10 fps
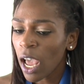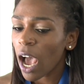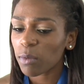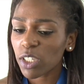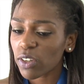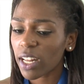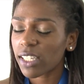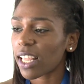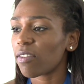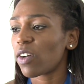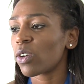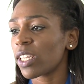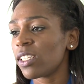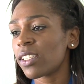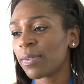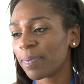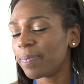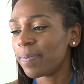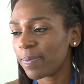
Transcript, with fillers: I'm just trying to stay focused. Mm-hmm.